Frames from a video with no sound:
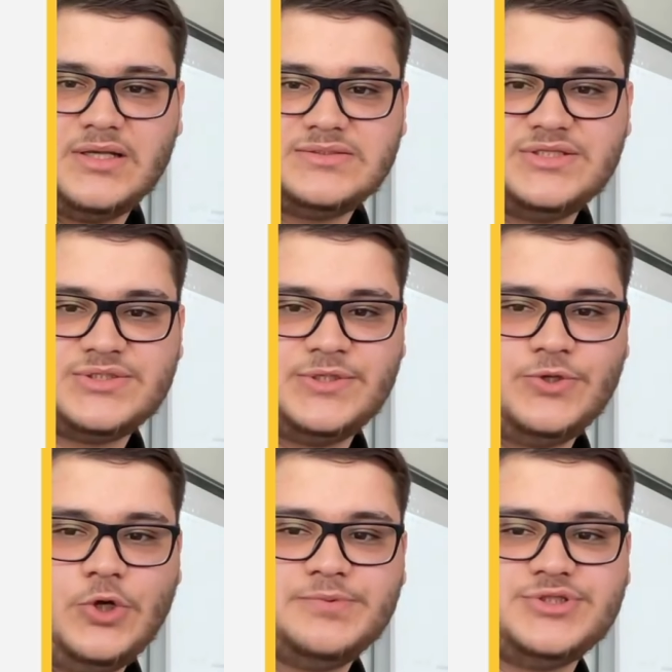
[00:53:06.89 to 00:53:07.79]

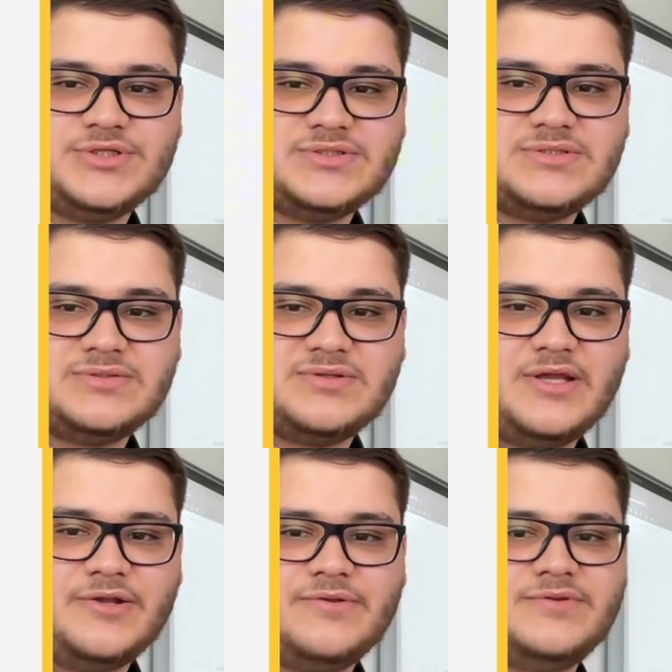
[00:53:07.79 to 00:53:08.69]
Seasoning options,
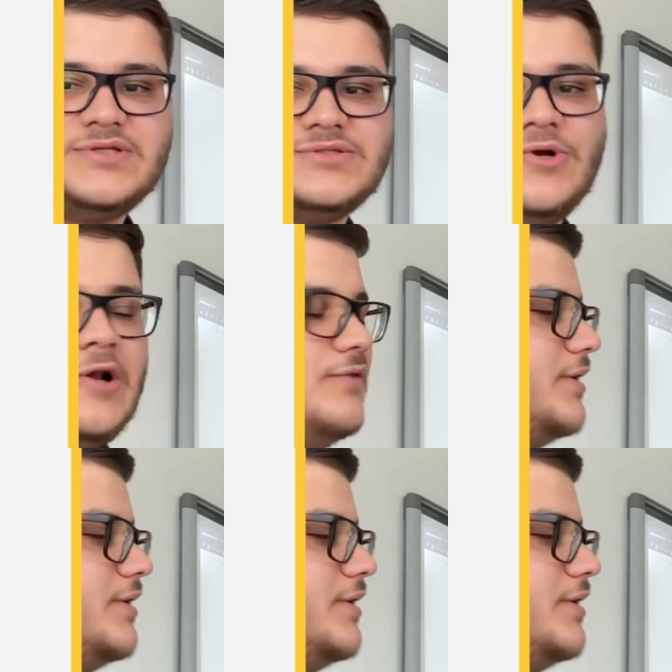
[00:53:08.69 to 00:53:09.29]
like this is all the